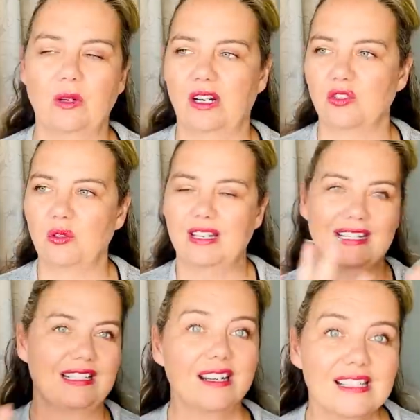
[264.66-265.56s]
a country
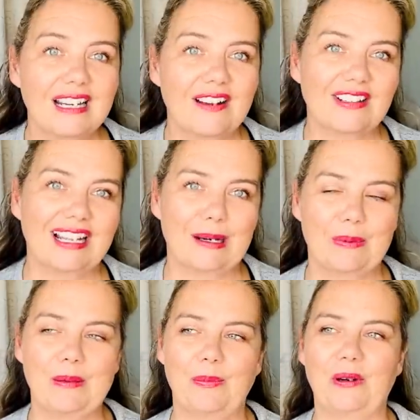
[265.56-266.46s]
that doesn't have a lot of
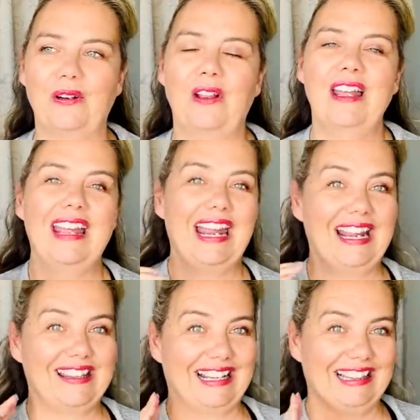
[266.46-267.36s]
people
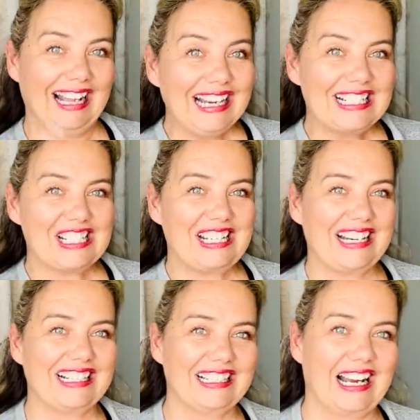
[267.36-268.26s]
and they like to
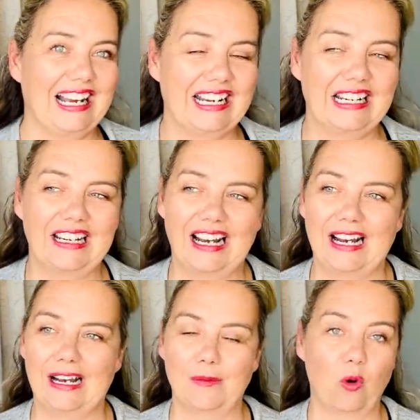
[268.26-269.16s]
stand in line,
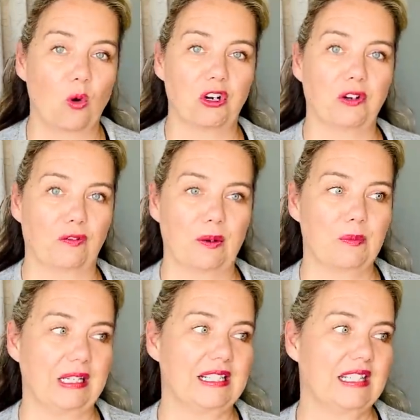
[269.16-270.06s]
or you're from
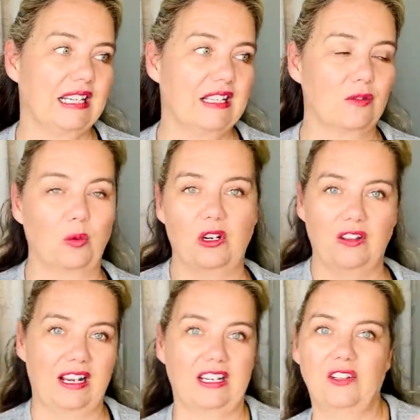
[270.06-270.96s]
big cities where
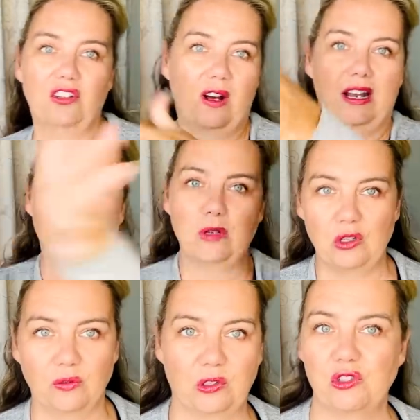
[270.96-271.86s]
like you know how to
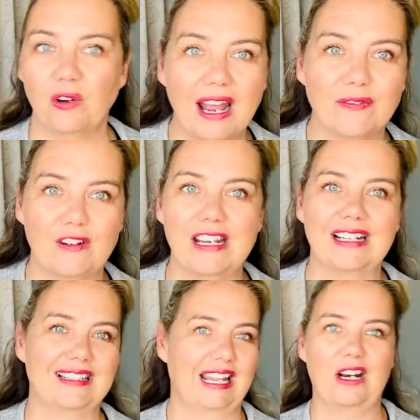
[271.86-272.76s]
maneuver
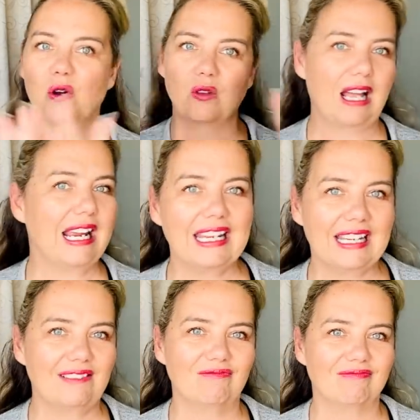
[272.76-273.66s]
traffic, they don't like
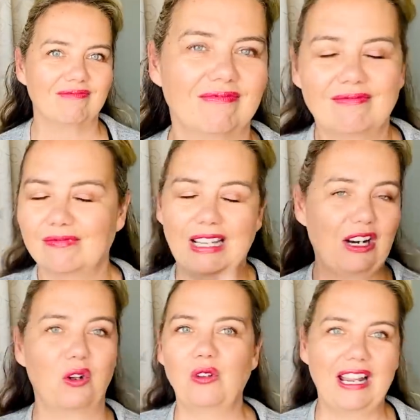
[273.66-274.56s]

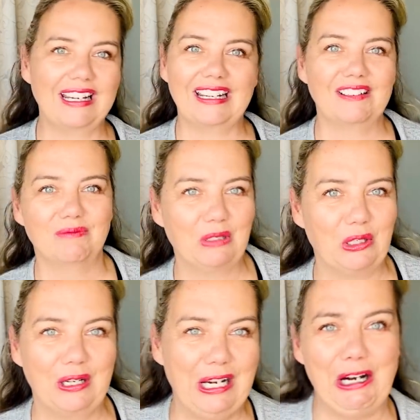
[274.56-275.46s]
it,
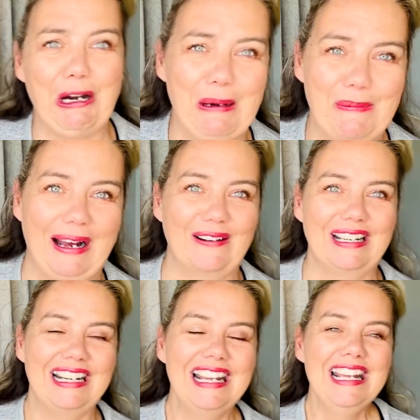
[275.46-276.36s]
you'll hear about it.